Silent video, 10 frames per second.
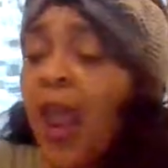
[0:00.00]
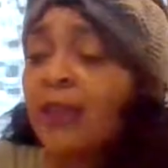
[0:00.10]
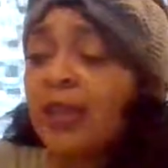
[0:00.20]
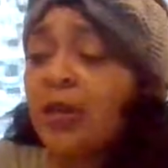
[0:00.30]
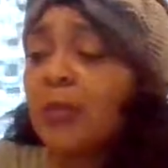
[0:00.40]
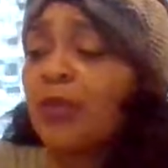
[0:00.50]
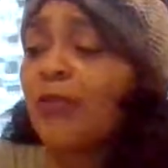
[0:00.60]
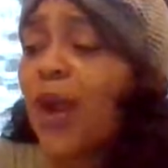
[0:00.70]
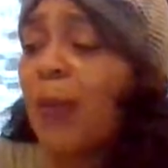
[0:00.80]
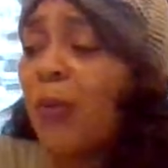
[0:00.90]
And then it'll be the
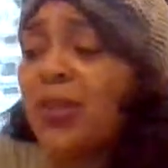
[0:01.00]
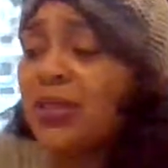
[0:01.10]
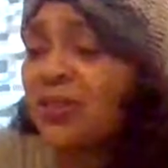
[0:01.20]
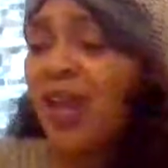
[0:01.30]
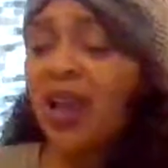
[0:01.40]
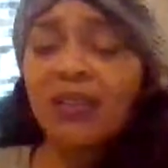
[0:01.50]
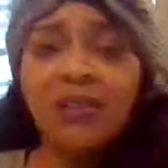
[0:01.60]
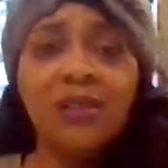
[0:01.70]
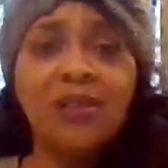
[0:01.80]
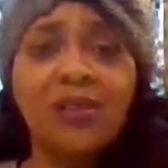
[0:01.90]
vibration like,
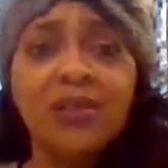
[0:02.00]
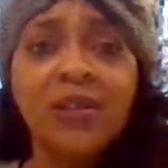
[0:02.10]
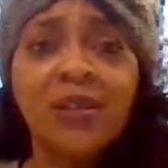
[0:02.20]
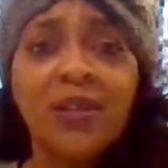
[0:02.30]
ugh.